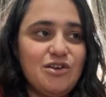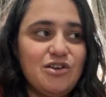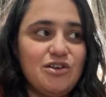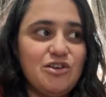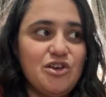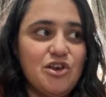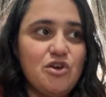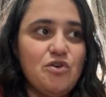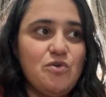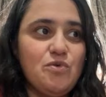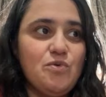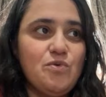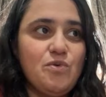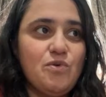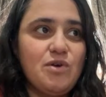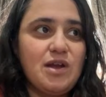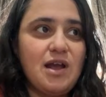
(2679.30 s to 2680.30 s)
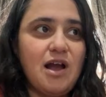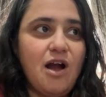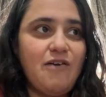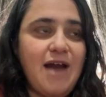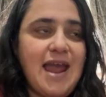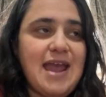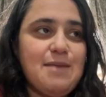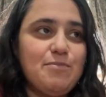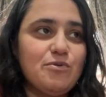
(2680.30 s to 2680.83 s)
you are
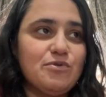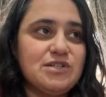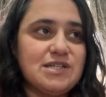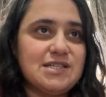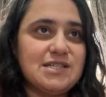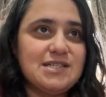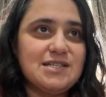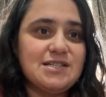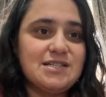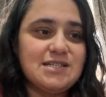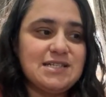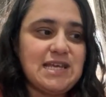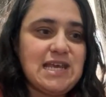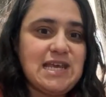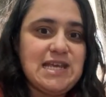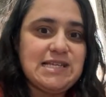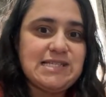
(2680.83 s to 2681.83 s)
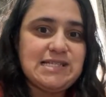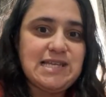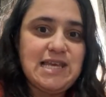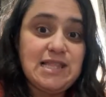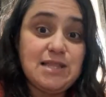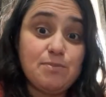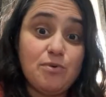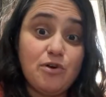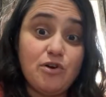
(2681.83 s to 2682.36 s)
able to see
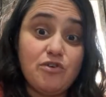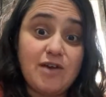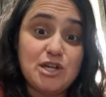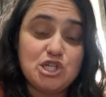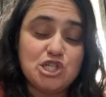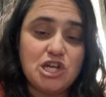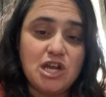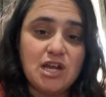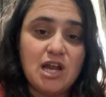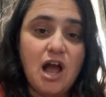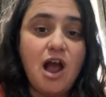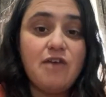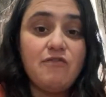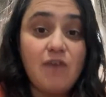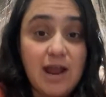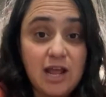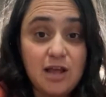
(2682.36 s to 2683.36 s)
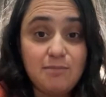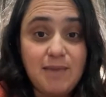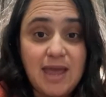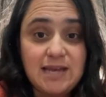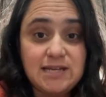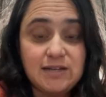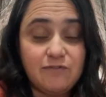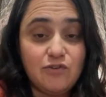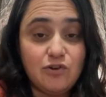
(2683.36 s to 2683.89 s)
the progression. I
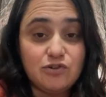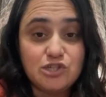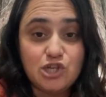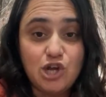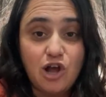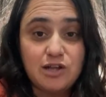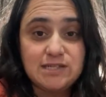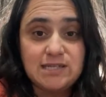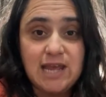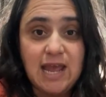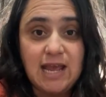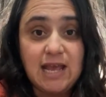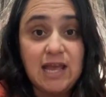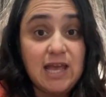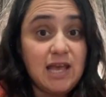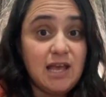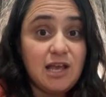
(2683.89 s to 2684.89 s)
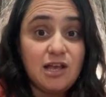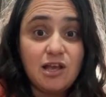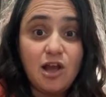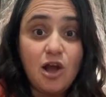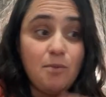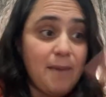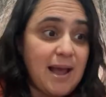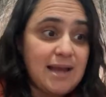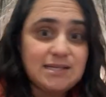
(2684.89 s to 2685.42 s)
recommend, if you're starting,
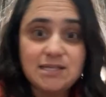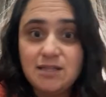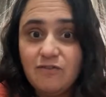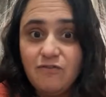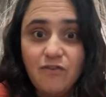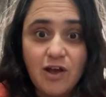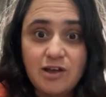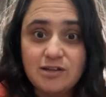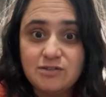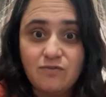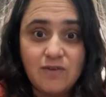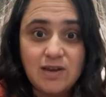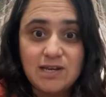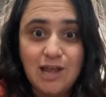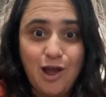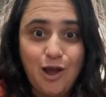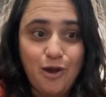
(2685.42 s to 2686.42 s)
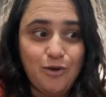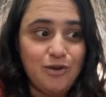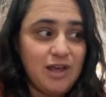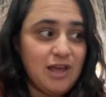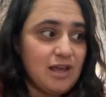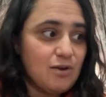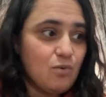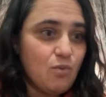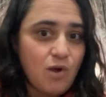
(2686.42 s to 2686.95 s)
go back to the first video,
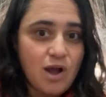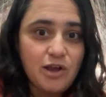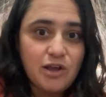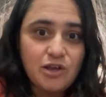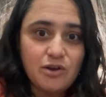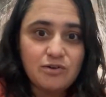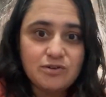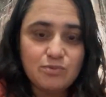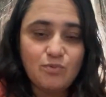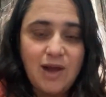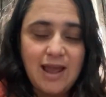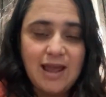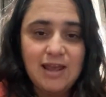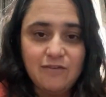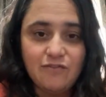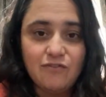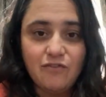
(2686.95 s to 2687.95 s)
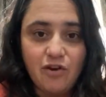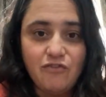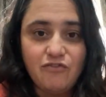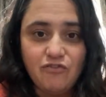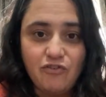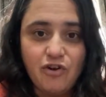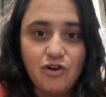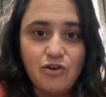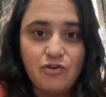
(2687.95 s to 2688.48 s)
work your way
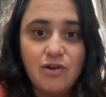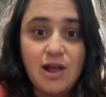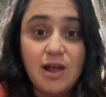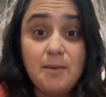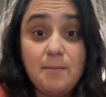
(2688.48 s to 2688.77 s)
through